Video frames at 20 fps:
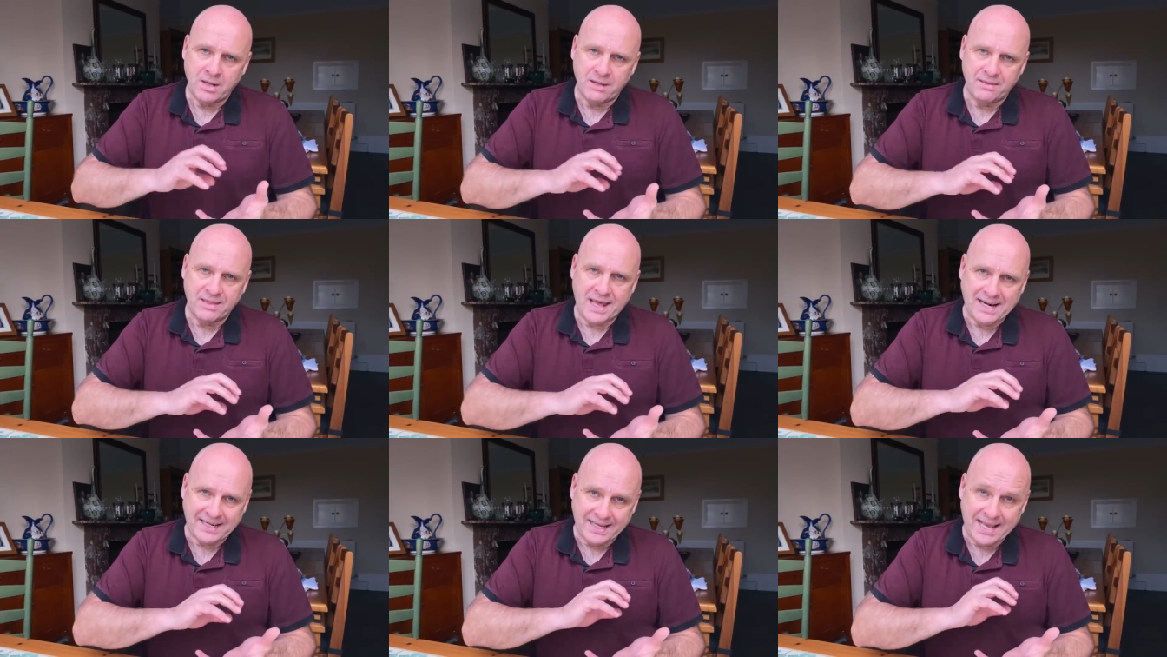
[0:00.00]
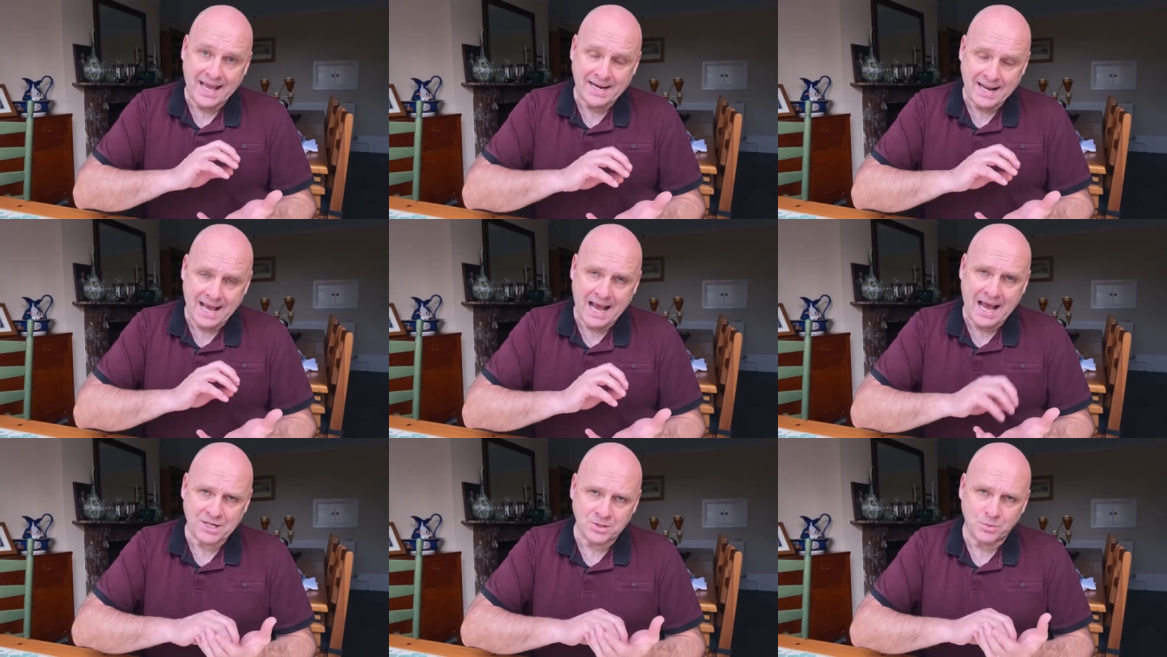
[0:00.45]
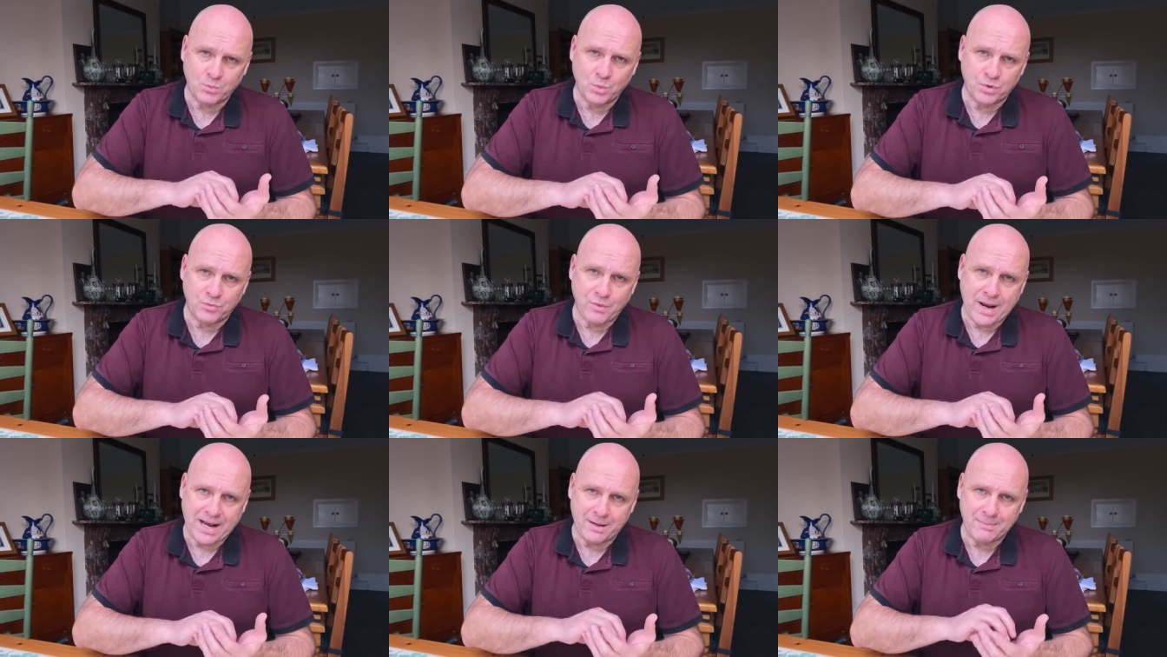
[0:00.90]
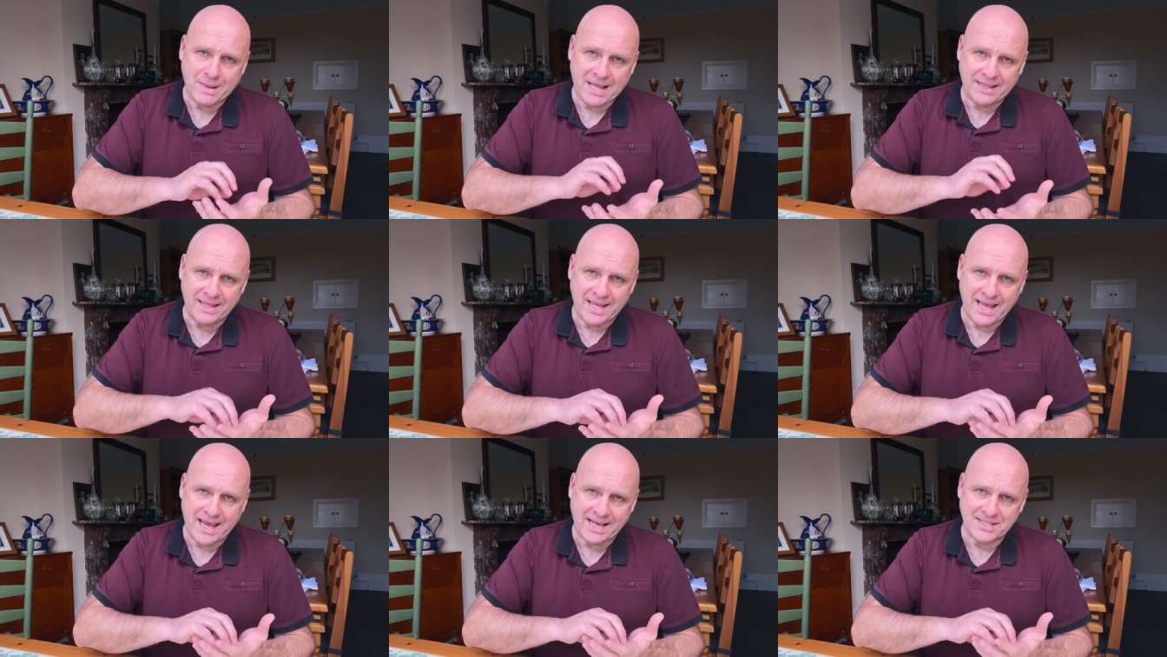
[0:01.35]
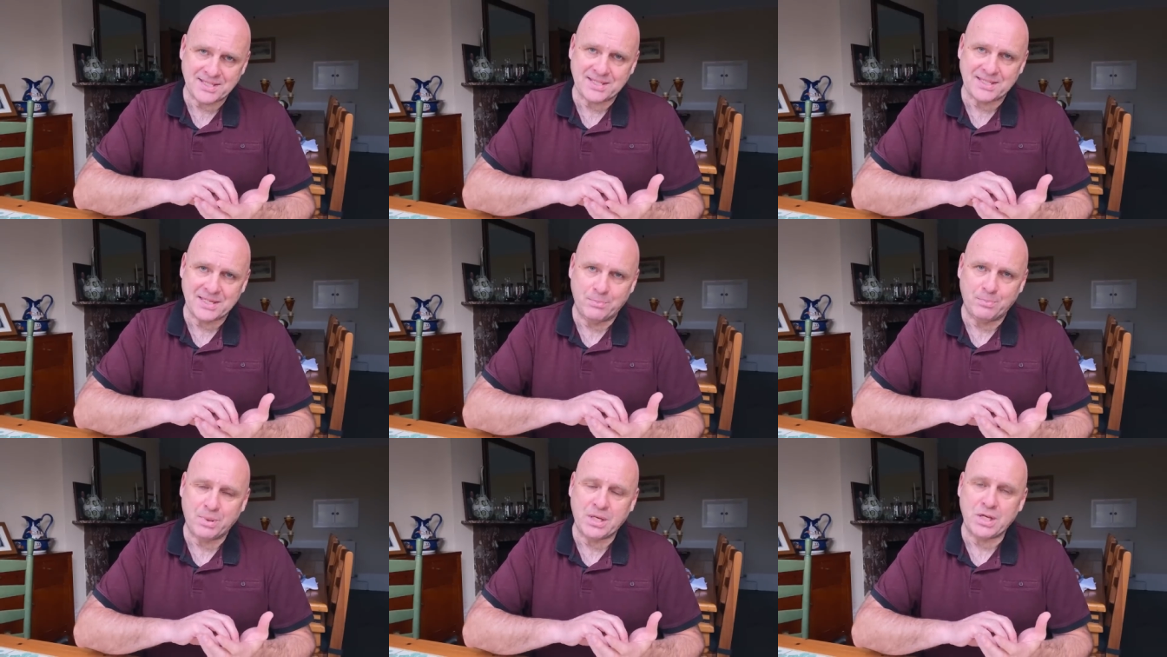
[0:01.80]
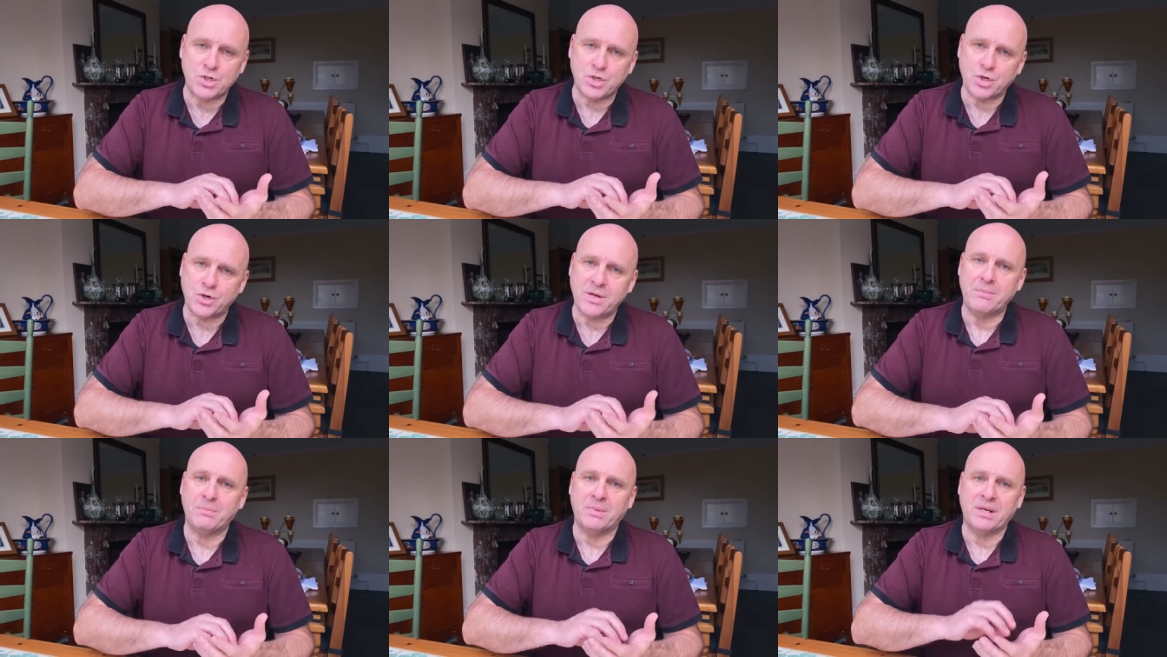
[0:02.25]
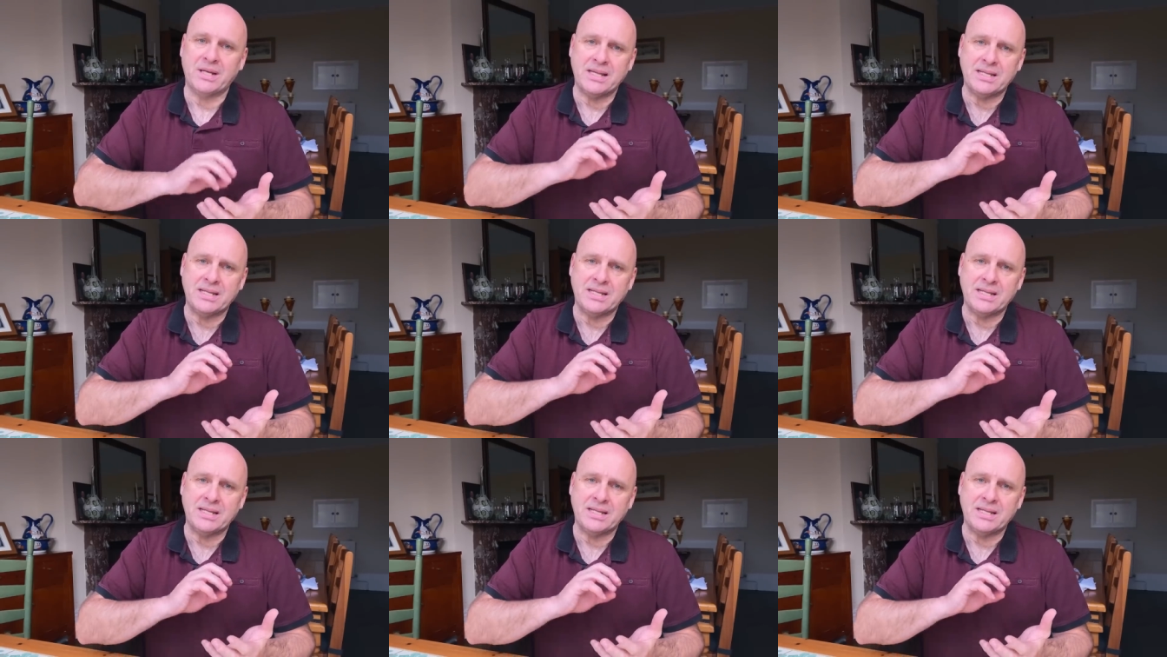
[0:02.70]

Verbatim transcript: then again, Adam would recommend the XCP treatment.